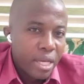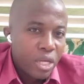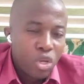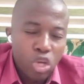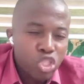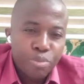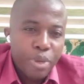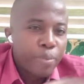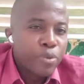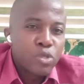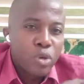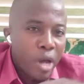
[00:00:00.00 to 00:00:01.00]
not to be
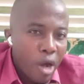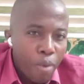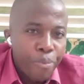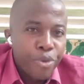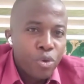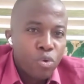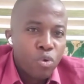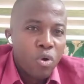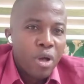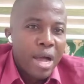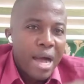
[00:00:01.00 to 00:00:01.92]
able to help you